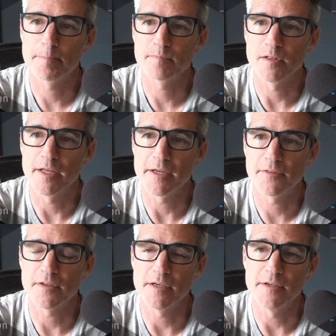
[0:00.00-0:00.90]

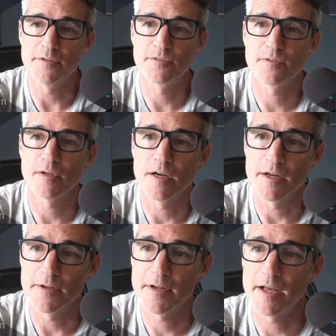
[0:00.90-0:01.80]
length is
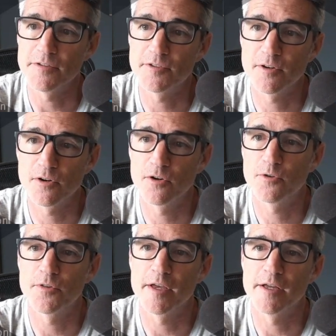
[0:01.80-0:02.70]
not 0,
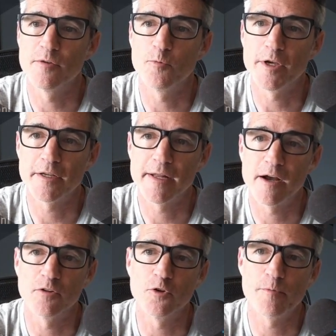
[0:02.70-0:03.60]
then we can
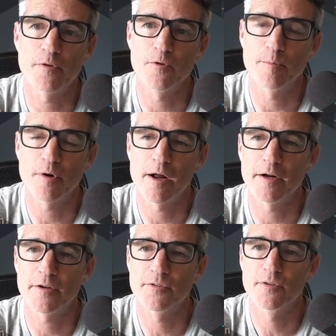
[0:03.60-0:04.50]
now loop through the
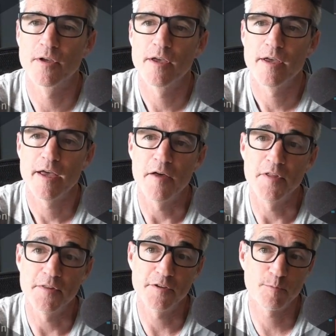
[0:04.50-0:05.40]
products. And
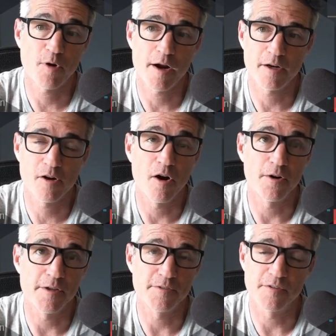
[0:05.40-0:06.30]
then this product
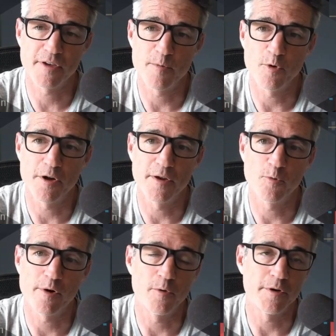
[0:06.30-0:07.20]
card is the same one that
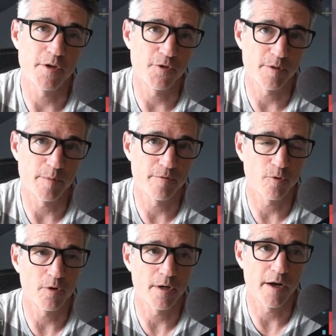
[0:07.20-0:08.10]
we were using
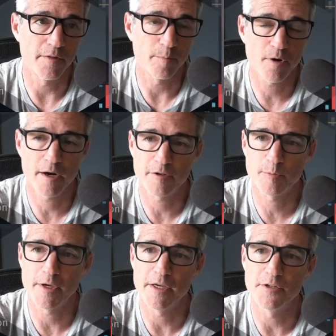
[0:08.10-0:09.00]
before on the products
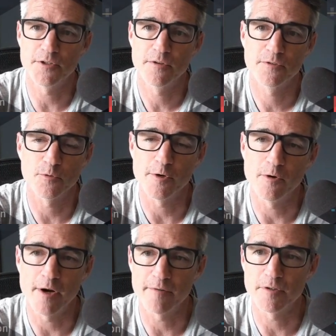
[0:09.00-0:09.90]
page, so we
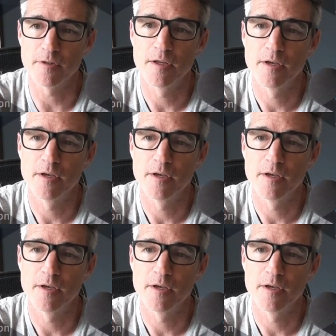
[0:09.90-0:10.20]
don't have to